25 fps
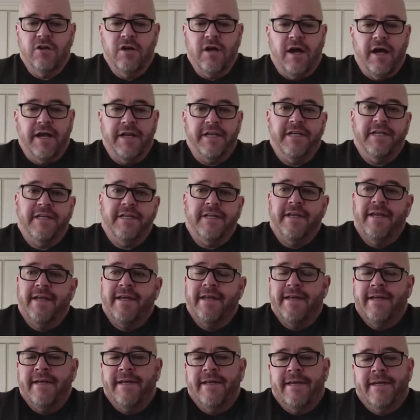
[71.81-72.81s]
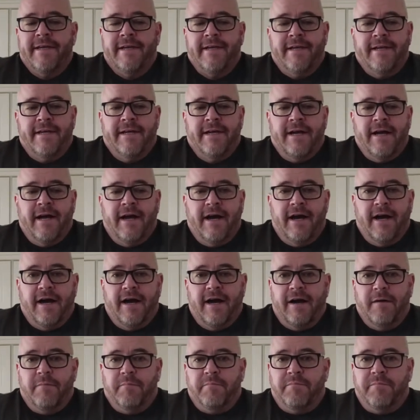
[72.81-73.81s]
onion,
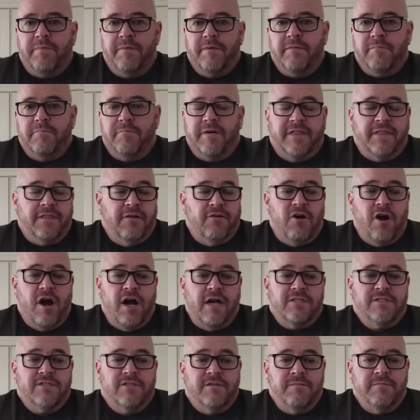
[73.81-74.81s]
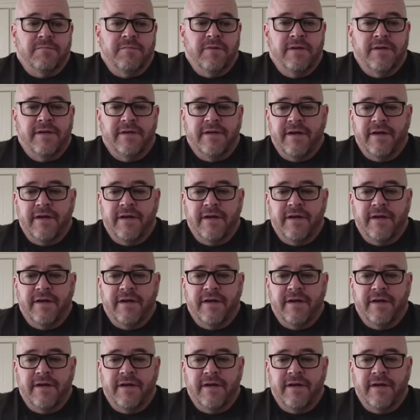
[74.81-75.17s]
but they're awesome.